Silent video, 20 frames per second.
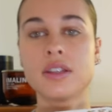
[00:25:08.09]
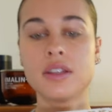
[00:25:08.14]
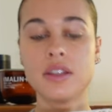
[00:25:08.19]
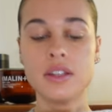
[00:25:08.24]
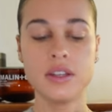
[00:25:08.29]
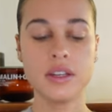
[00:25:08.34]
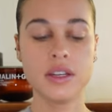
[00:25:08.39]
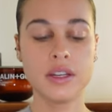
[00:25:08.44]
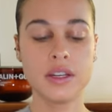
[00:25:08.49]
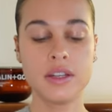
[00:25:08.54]

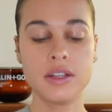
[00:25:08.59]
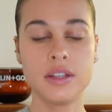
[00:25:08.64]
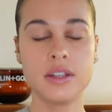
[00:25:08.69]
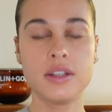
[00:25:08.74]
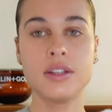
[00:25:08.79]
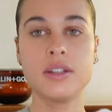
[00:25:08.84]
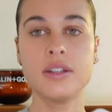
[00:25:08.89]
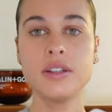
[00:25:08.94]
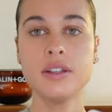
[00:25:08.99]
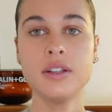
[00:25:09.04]
the
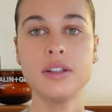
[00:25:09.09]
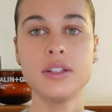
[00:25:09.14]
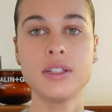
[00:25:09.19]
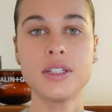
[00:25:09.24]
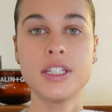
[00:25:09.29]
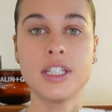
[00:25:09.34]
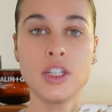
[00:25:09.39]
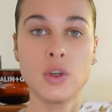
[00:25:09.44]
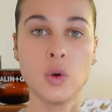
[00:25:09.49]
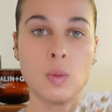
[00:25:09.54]

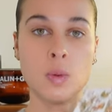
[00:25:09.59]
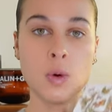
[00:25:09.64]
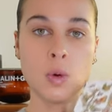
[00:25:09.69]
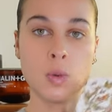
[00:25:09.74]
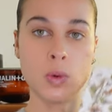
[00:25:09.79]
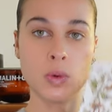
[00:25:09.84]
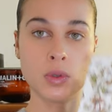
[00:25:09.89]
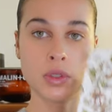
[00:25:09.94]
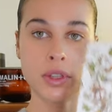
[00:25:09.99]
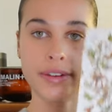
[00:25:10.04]
Dior
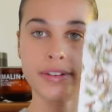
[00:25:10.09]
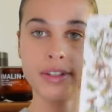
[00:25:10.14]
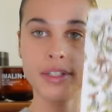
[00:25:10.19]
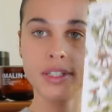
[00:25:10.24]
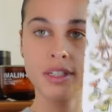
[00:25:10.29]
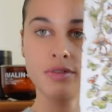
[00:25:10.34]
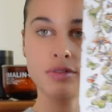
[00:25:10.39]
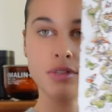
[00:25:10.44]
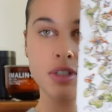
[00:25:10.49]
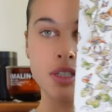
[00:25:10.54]
baubles I
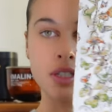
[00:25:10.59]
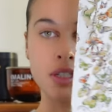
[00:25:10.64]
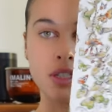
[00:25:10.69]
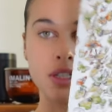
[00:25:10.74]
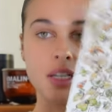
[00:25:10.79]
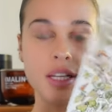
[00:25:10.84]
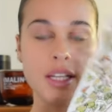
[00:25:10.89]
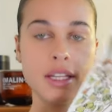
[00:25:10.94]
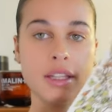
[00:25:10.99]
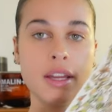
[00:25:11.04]
received
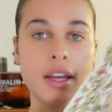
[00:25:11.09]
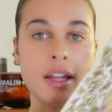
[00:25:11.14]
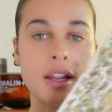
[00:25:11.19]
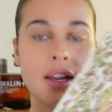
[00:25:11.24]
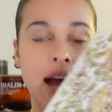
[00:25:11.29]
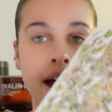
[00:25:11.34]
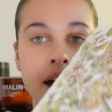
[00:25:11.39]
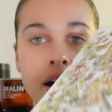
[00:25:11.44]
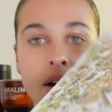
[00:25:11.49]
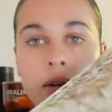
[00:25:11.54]
recently.
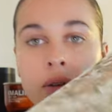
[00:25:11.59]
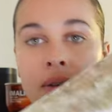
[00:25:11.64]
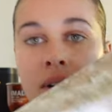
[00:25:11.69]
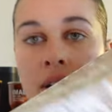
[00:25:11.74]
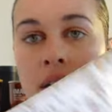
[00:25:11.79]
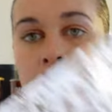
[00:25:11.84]
How